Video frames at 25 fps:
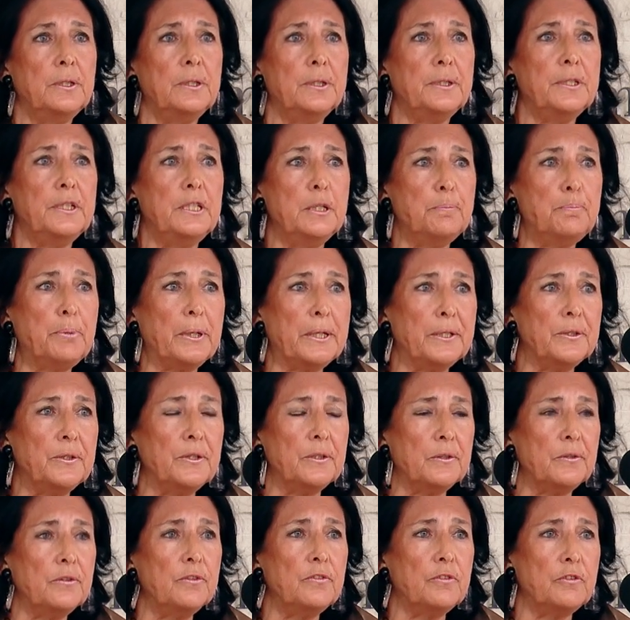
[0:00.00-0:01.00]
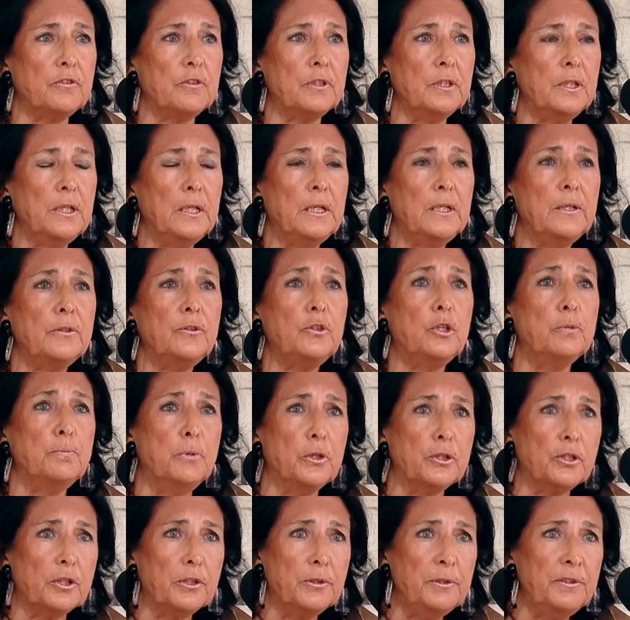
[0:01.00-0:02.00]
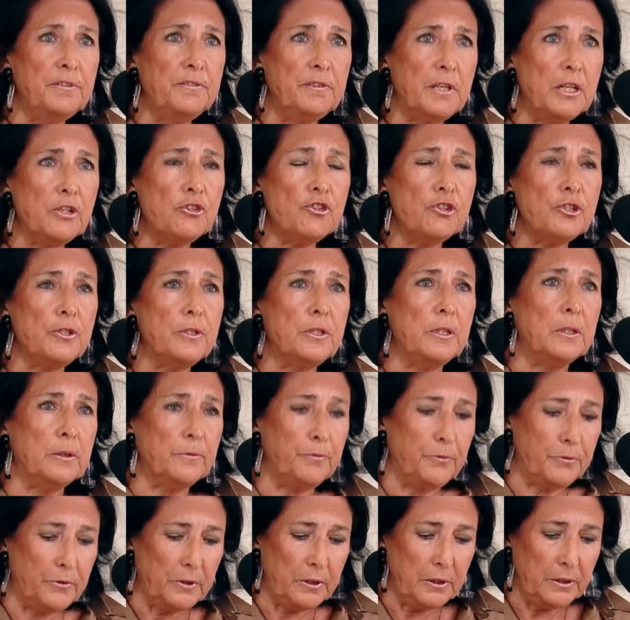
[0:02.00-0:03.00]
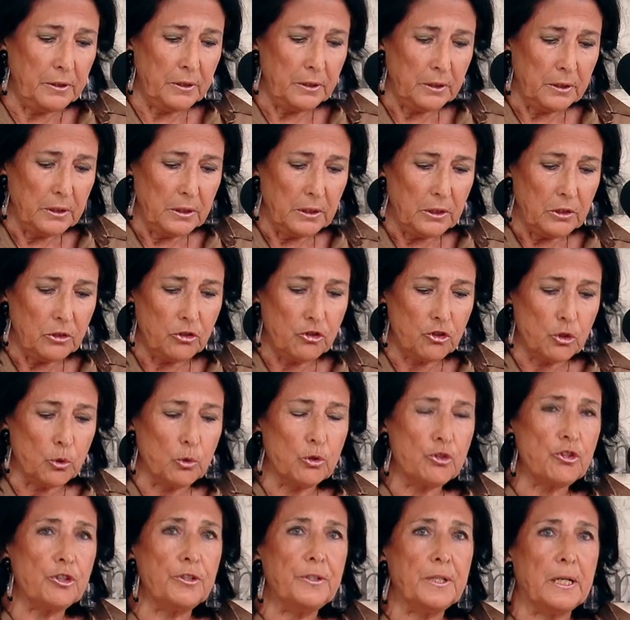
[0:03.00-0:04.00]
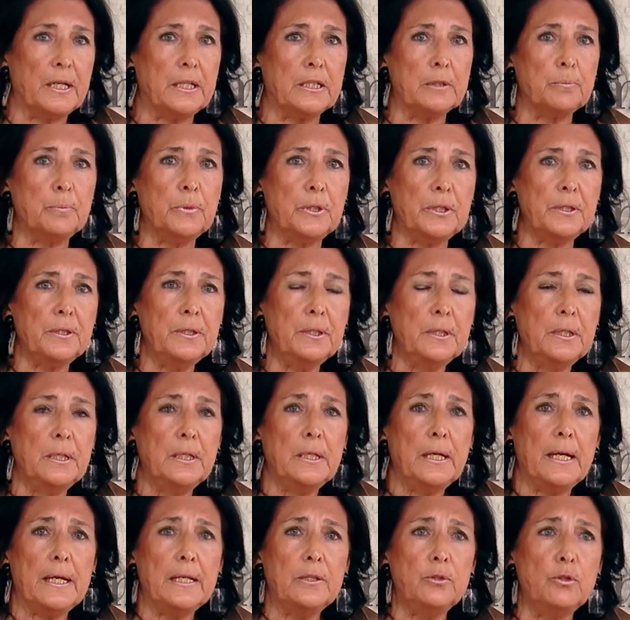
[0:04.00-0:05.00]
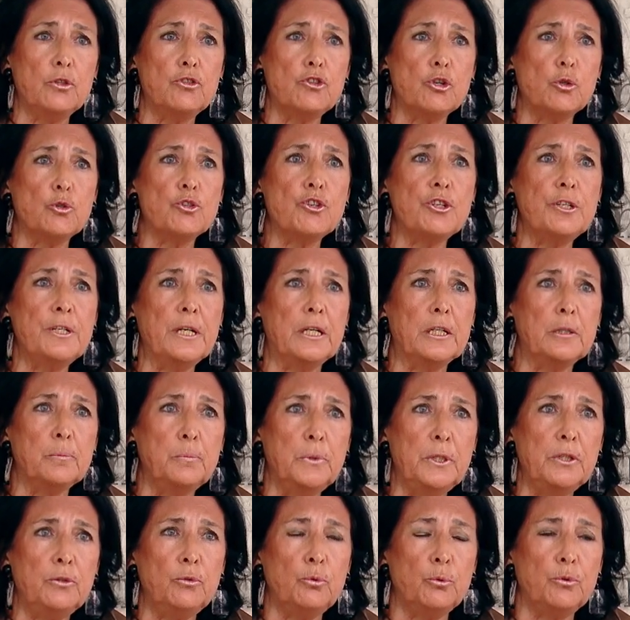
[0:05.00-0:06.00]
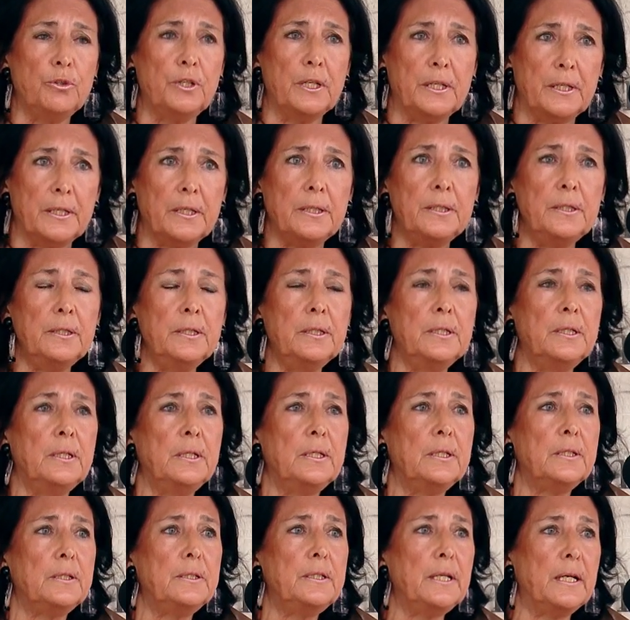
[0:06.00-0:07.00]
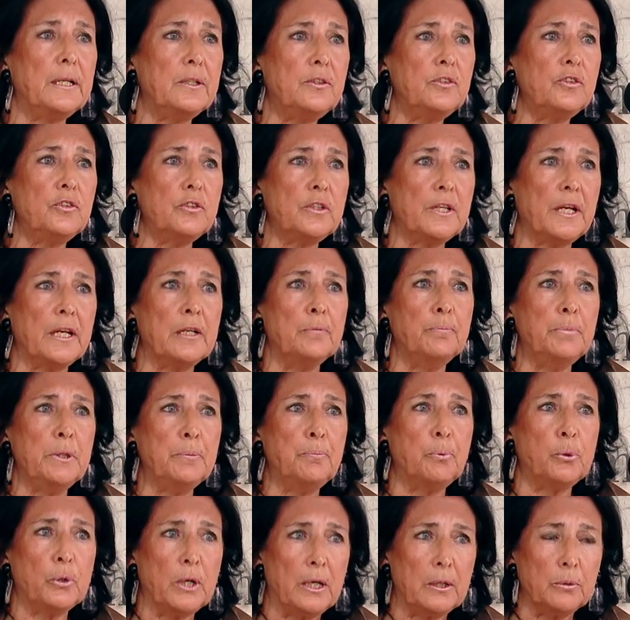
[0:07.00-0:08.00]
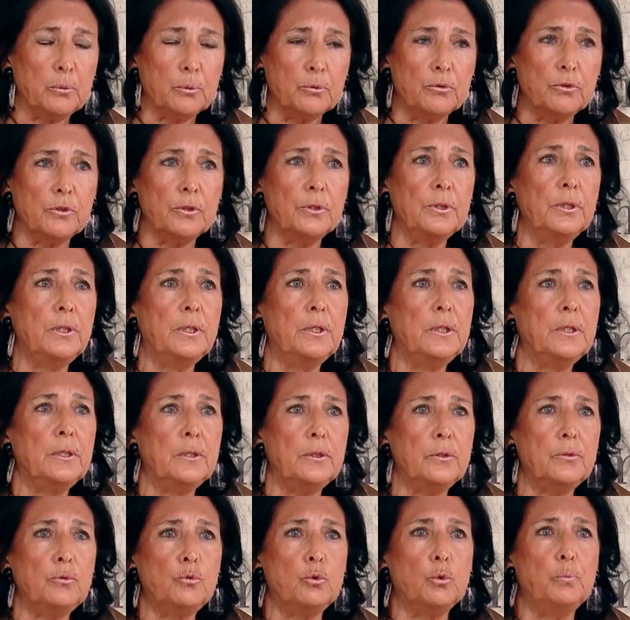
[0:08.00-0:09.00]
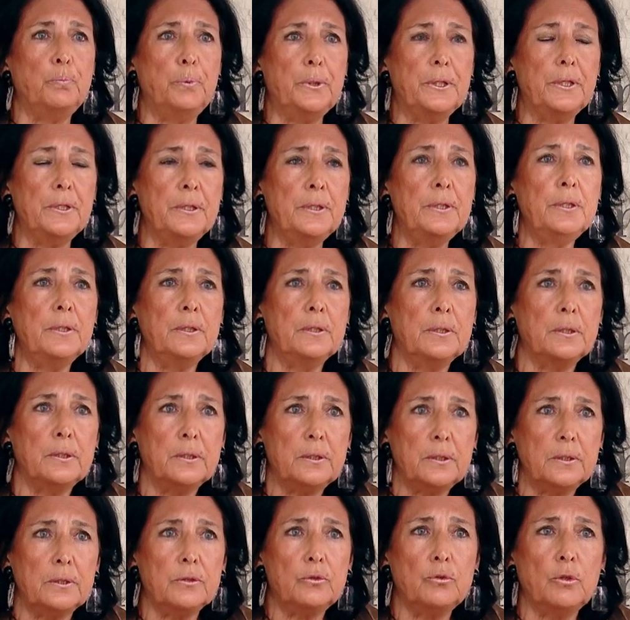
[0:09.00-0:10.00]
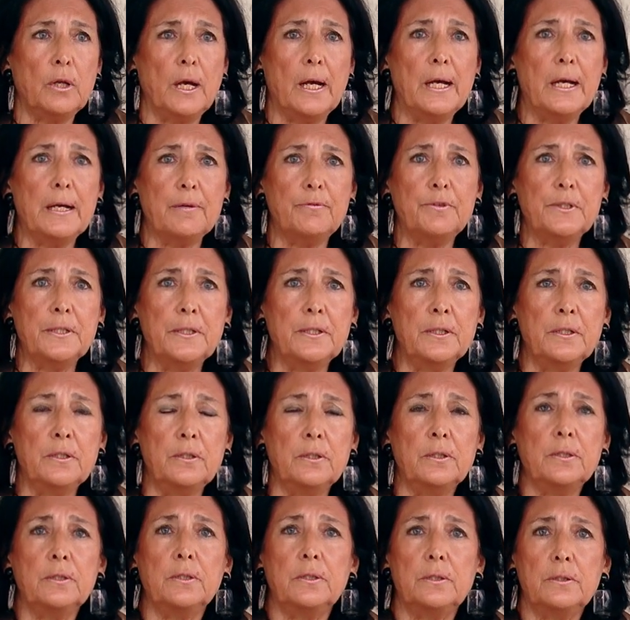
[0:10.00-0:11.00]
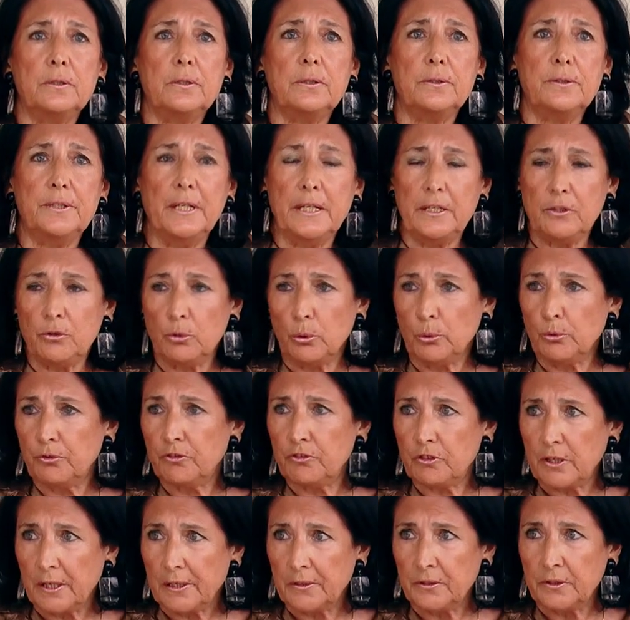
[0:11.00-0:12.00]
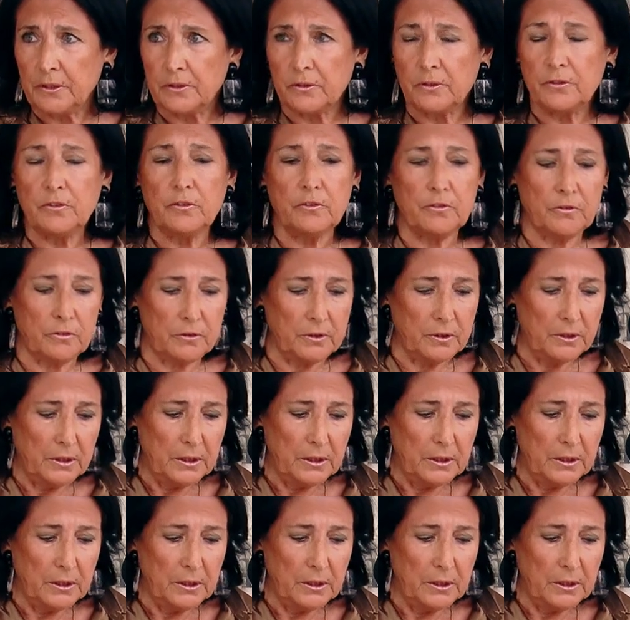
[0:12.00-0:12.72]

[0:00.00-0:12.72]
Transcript: independence, the modernization of the Georgian army, and the Georgian army today that can be proud to be uh, having NATO standards.